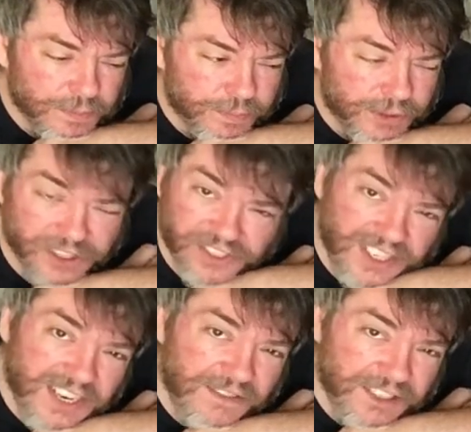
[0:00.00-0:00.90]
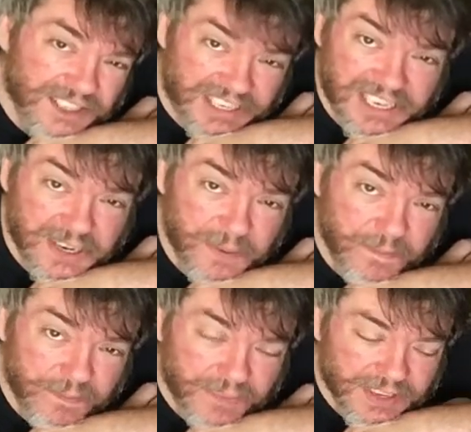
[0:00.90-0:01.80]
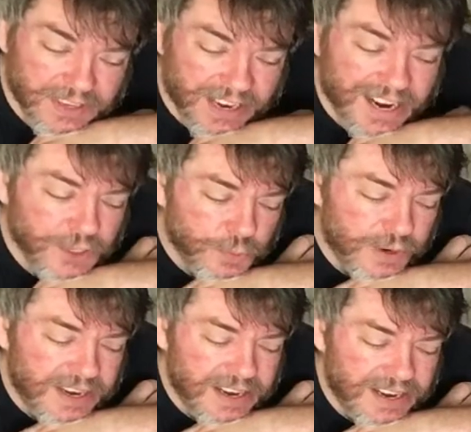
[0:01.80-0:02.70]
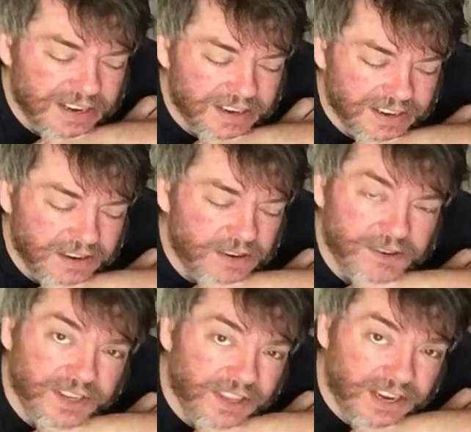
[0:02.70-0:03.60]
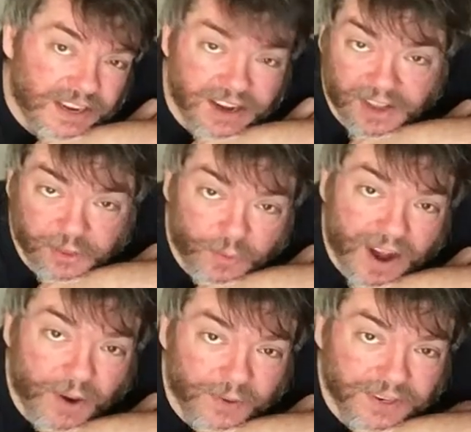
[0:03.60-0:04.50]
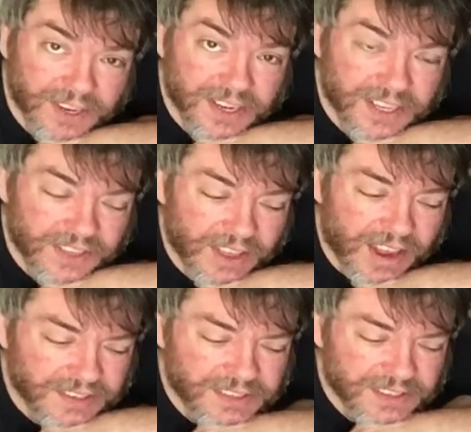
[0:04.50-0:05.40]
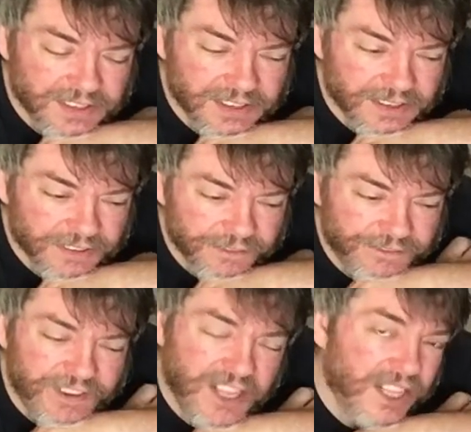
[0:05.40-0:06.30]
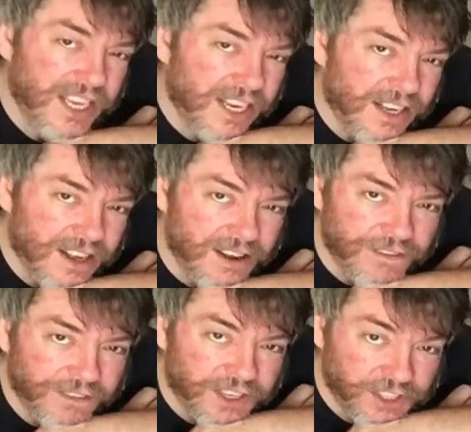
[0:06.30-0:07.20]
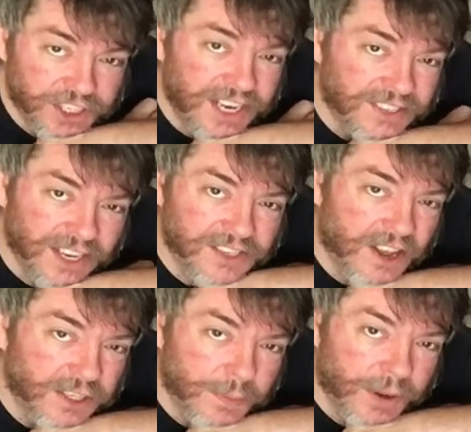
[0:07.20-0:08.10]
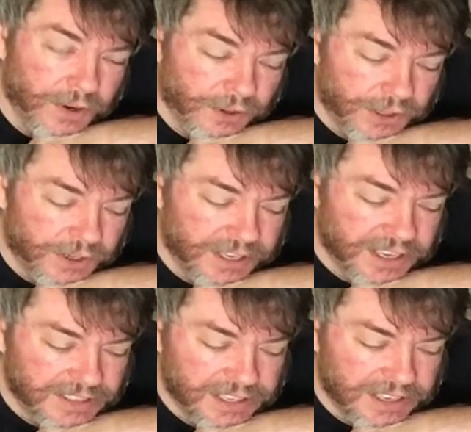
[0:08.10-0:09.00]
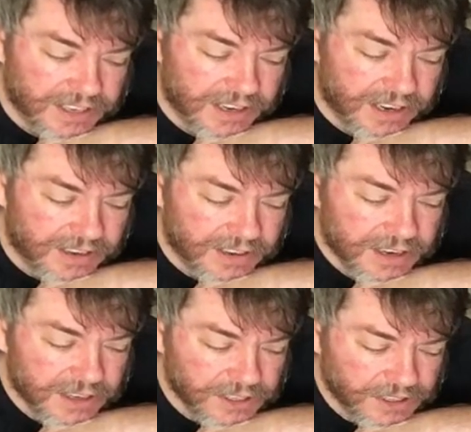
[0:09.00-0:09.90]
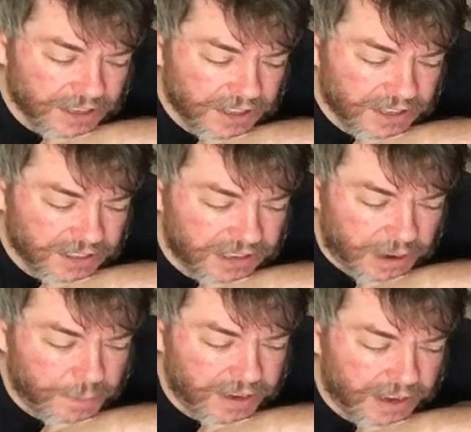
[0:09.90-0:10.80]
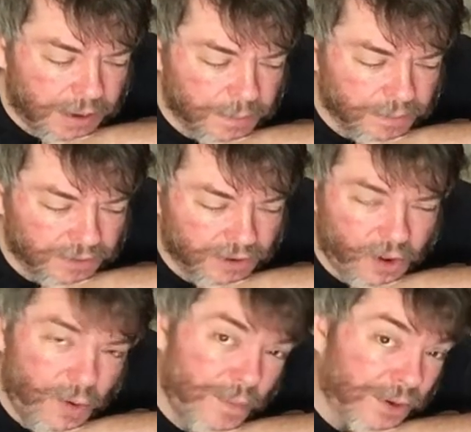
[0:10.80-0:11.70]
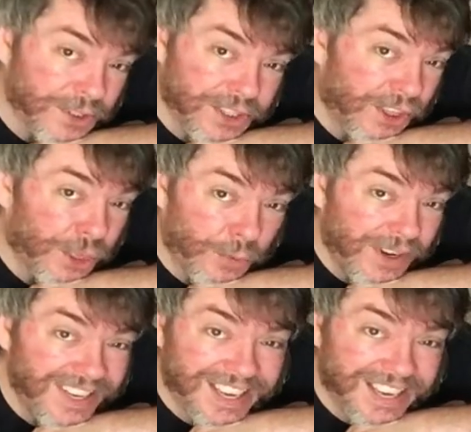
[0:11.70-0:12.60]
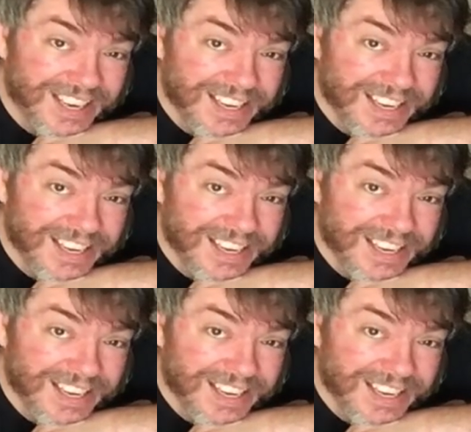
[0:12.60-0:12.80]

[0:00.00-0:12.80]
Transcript: perceived tedium, as we neared the 9th round, that feeling of the chase I talked about earlier kicked in, and suddenly the game became almost thrilling,